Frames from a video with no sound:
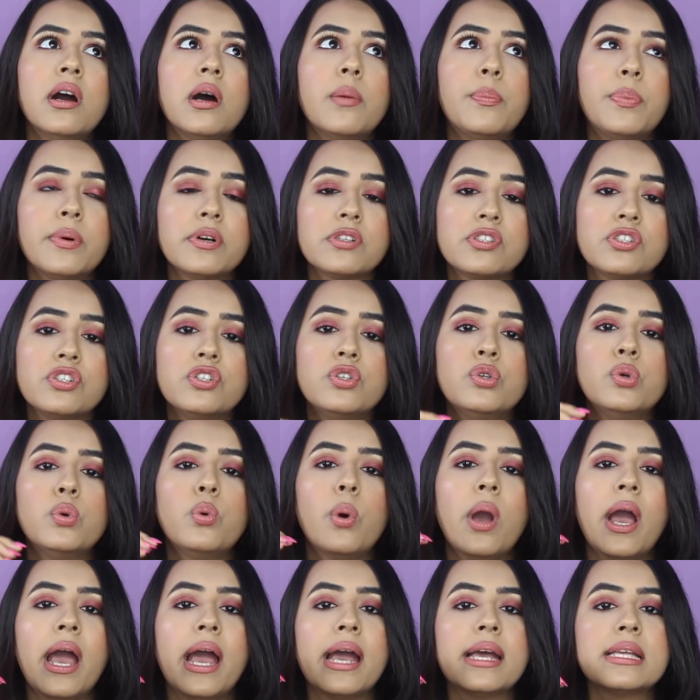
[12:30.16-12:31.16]
a person
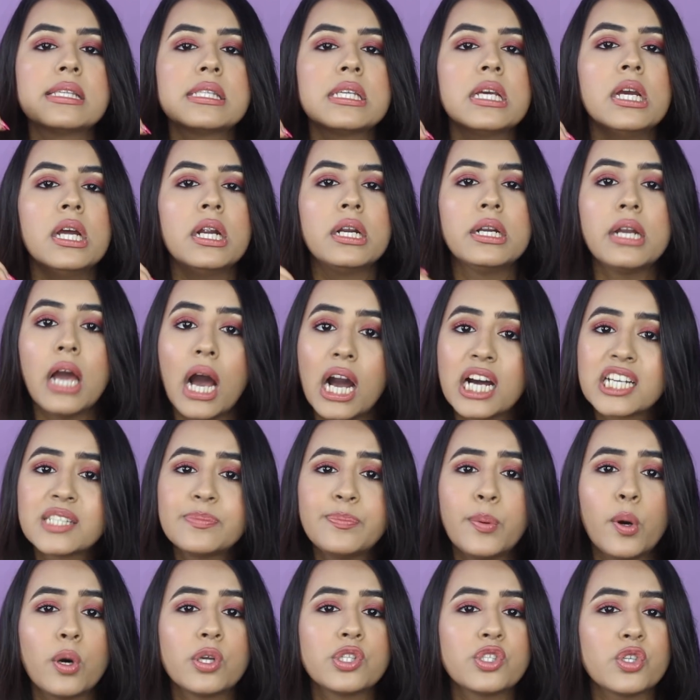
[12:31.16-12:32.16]
who has dark
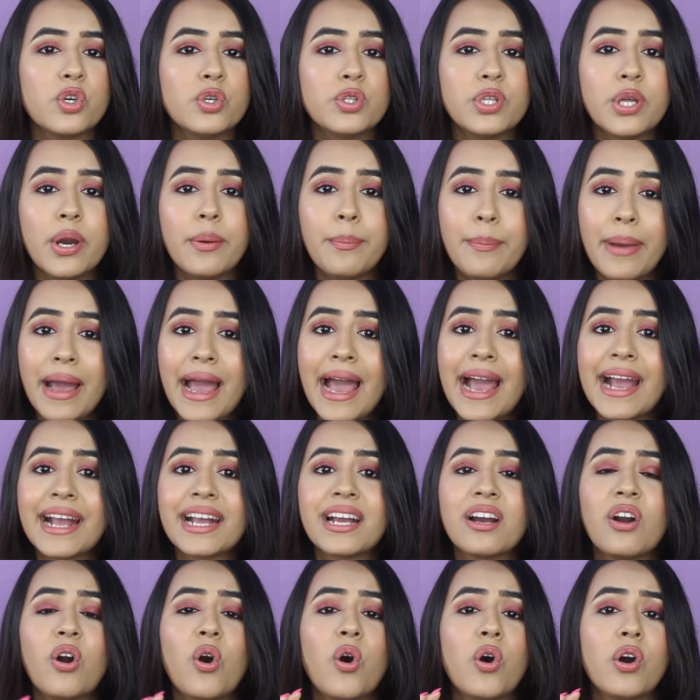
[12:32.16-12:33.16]
spots on their
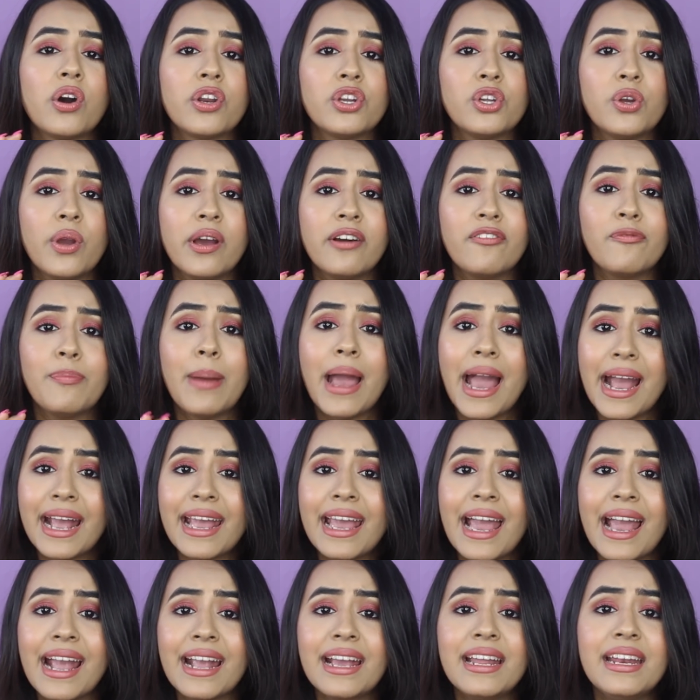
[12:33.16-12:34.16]
back, or you have
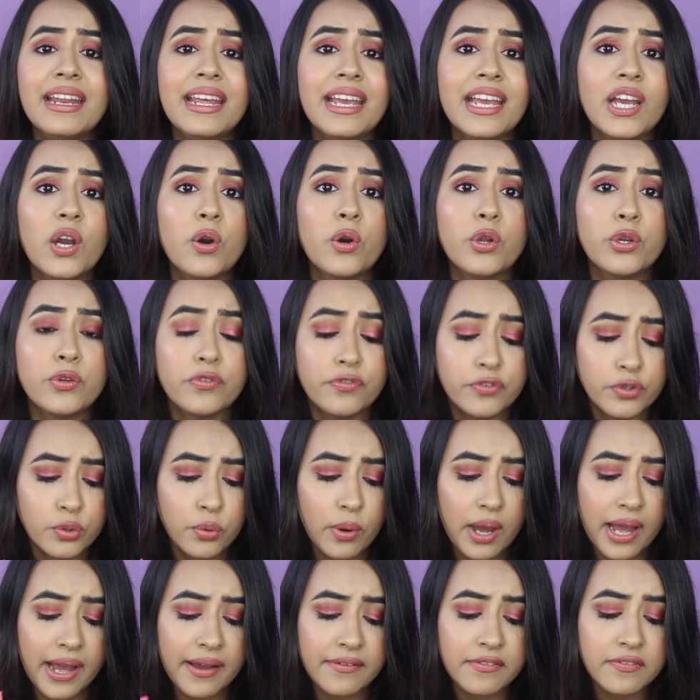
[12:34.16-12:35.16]
back acne, or if
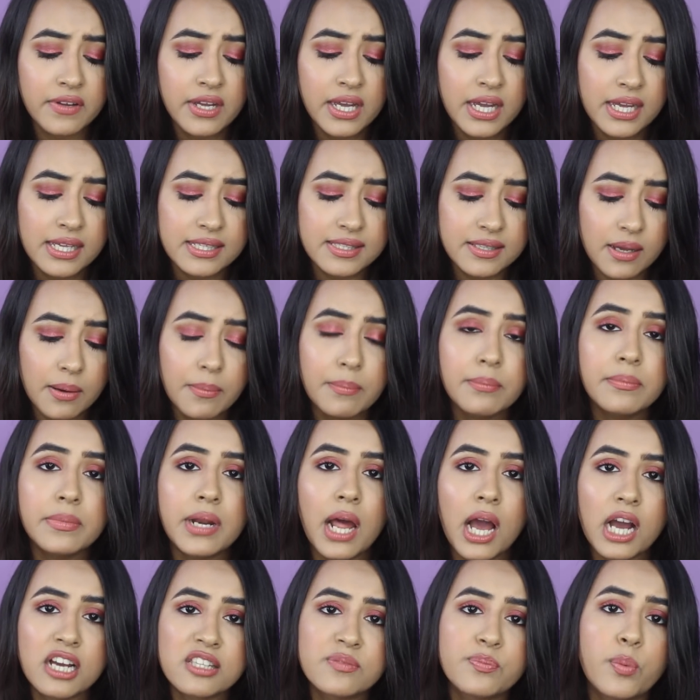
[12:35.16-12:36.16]
you have some
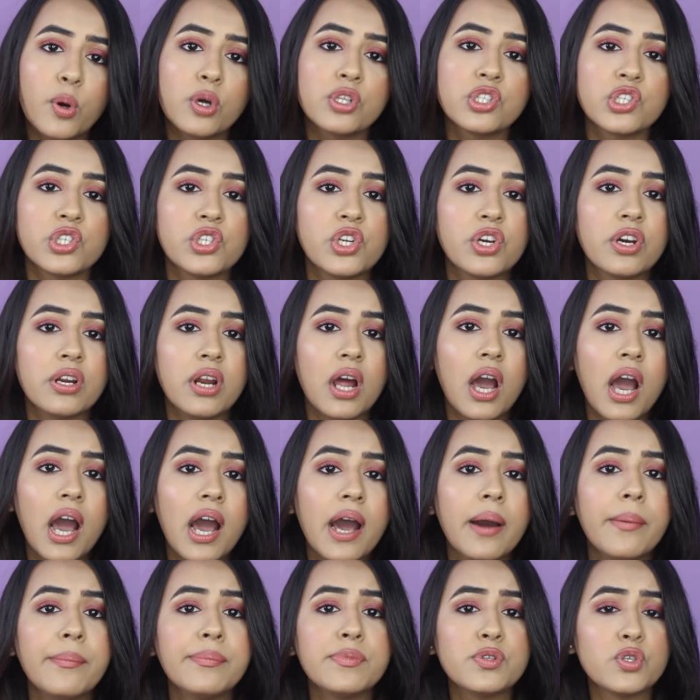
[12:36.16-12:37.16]
dark spots on your
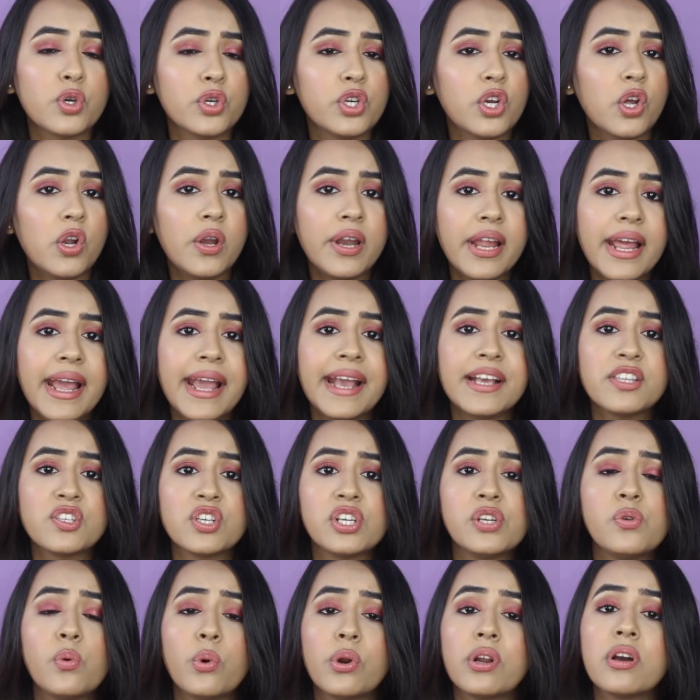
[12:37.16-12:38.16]
arms or your legs
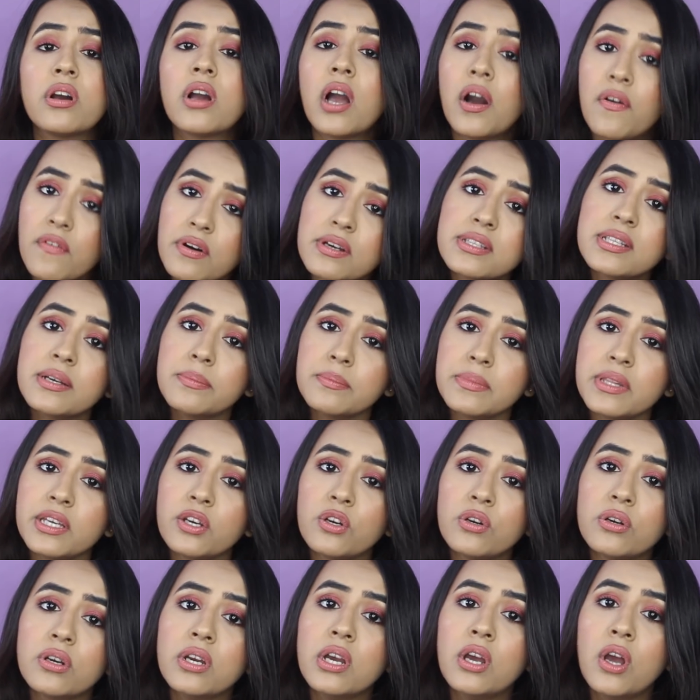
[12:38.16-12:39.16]
and you want to cover
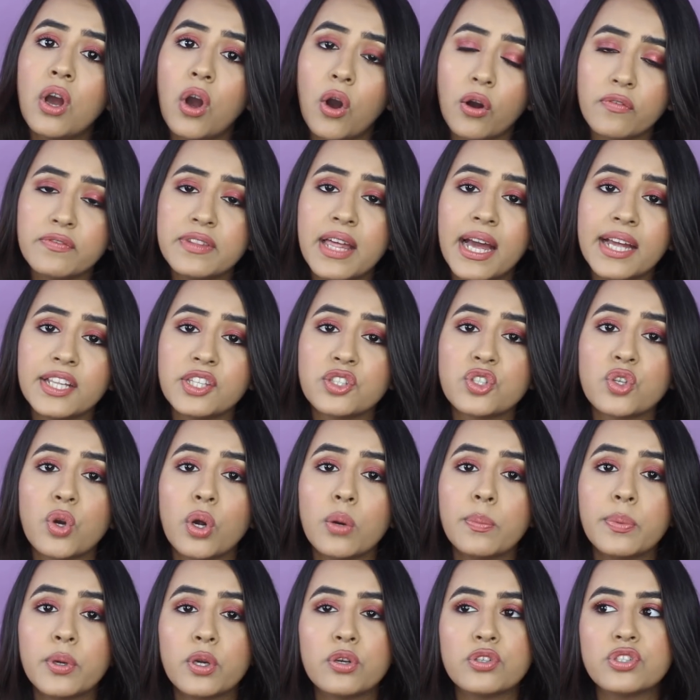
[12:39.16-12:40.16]
something of that
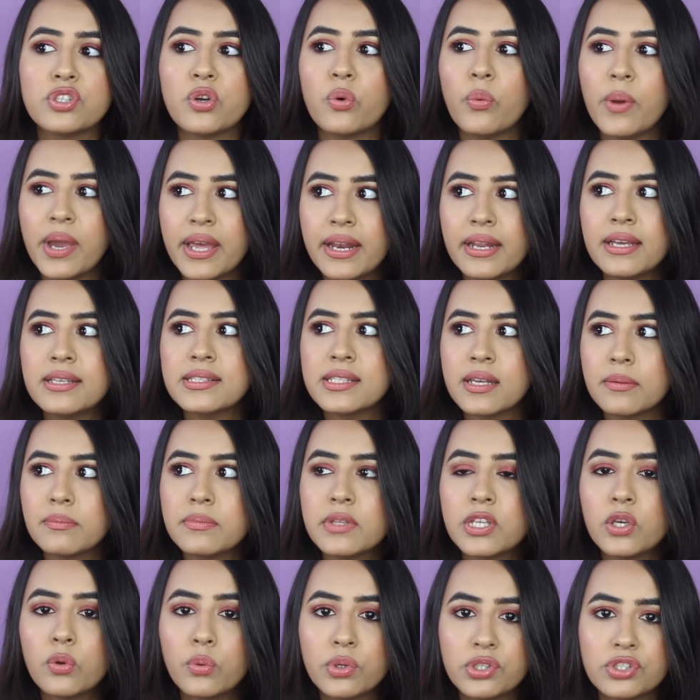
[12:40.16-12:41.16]
sort because you're wearing
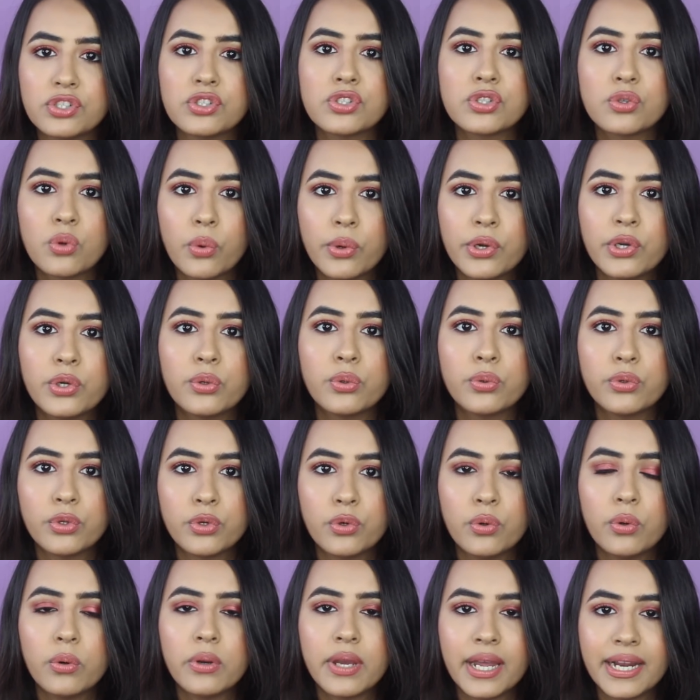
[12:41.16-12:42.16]
something which is going to, you
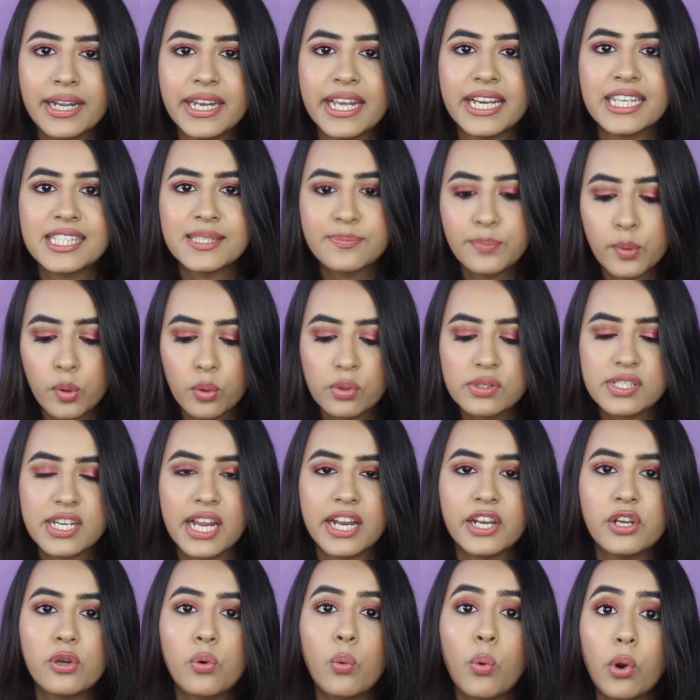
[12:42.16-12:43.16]
know, get
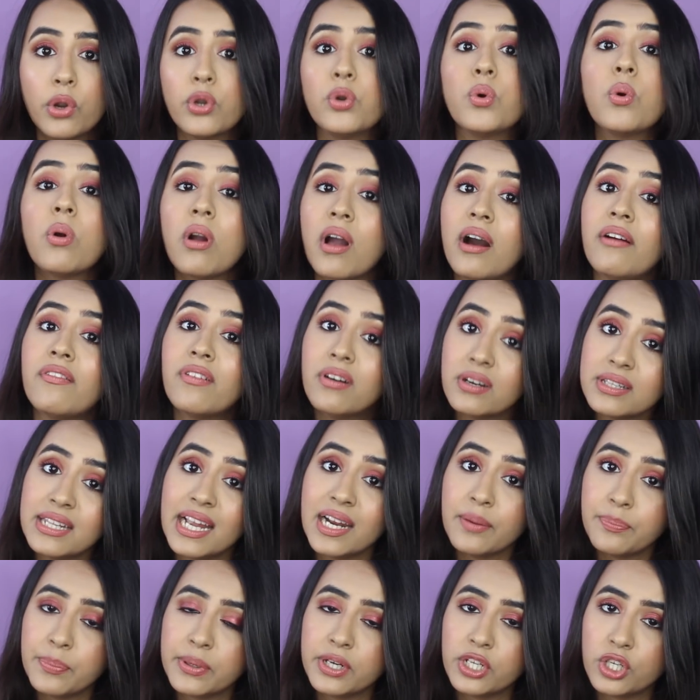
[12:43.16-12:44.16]
exposed, and you want to cover
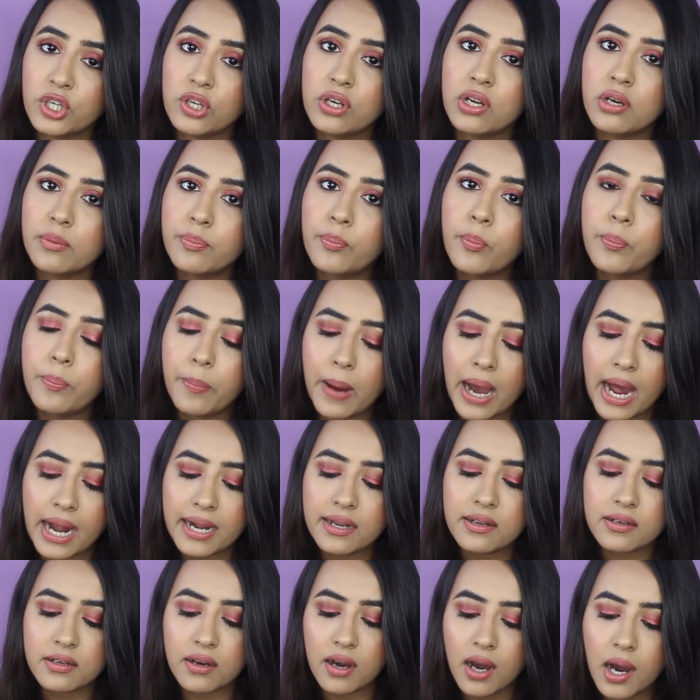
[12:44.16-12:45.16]
that particular
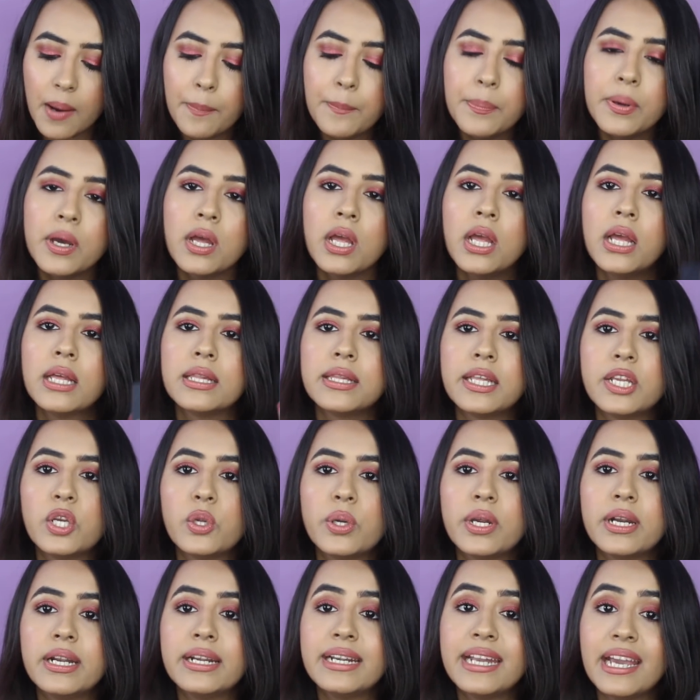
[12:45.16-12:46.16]
part up, then
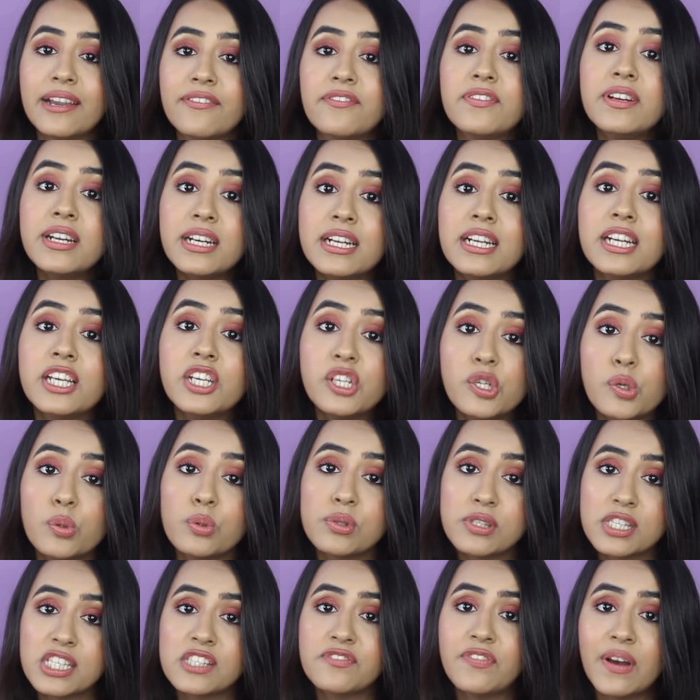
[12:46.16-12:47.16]
you can definitely
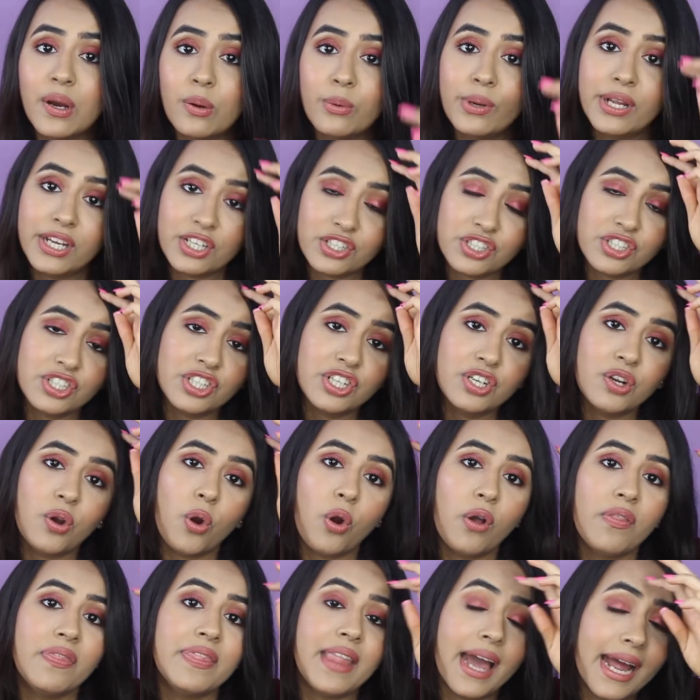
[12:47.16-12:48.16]
use this foundation
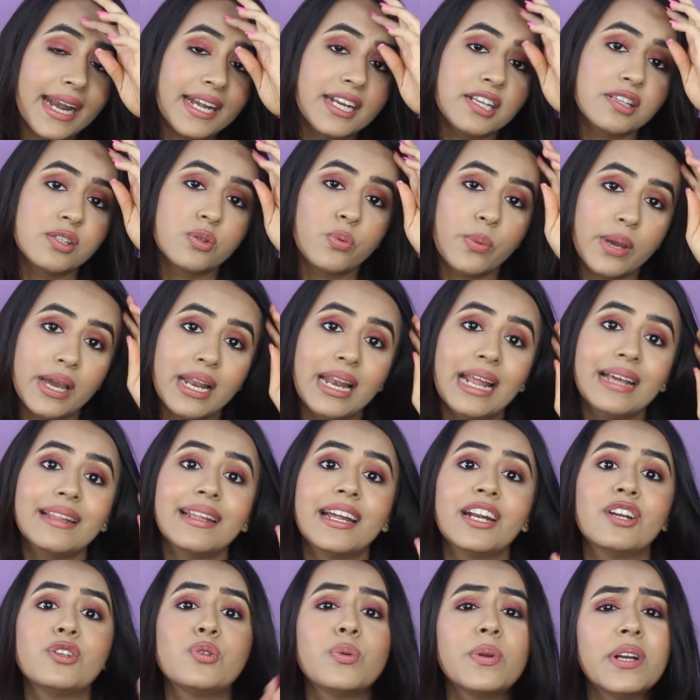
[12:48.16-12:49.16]
on that as well.
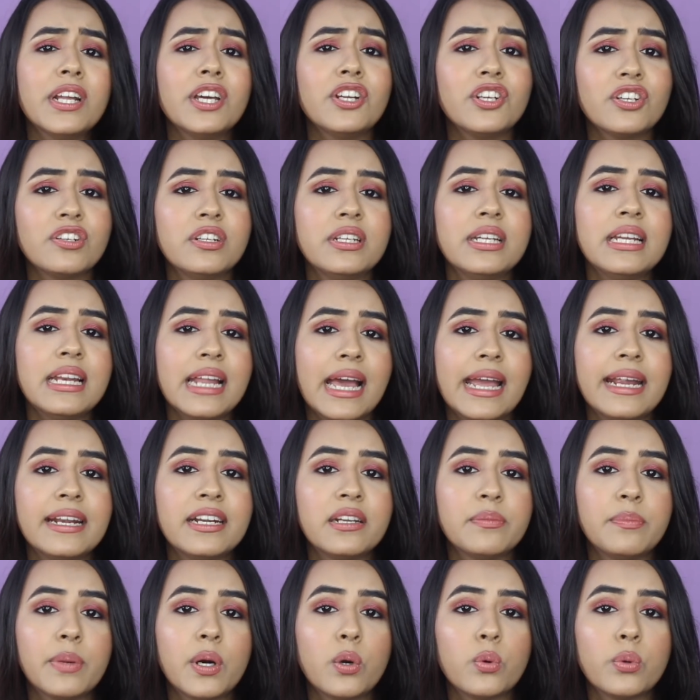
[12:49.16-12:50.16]
And that is what I really
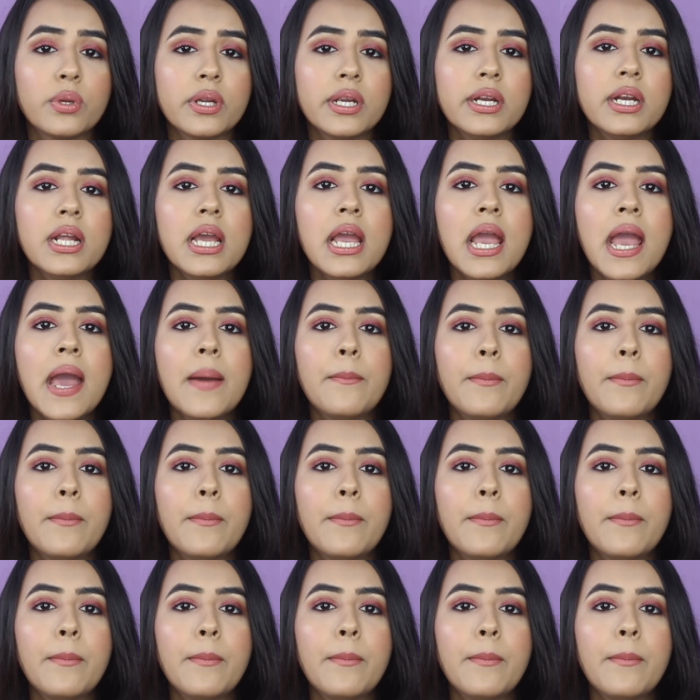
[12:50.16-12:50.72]
liked about it.